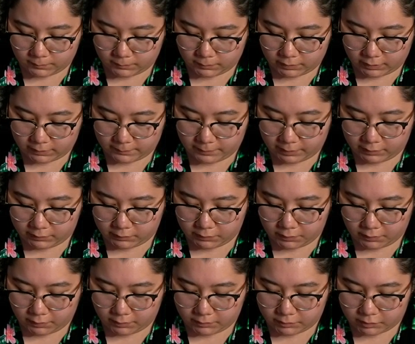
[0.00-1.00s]
like my
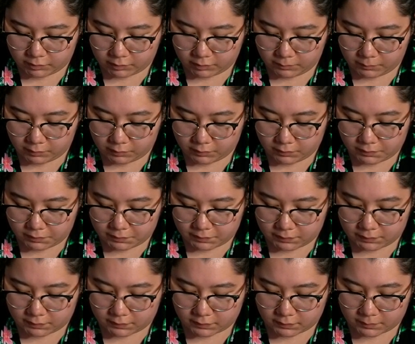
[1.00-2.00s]
long-term
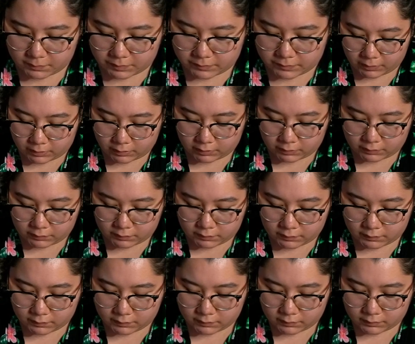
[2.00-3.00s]
goals in terms art
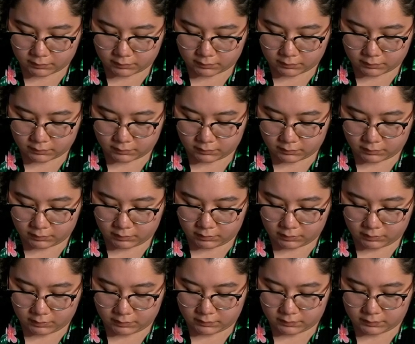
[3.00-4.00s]

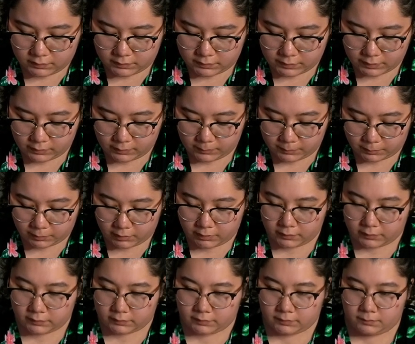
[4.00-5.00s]
is to sell a
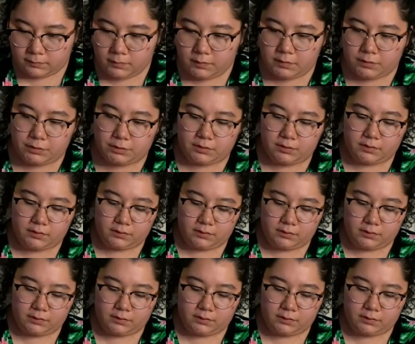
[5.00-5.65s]
product, which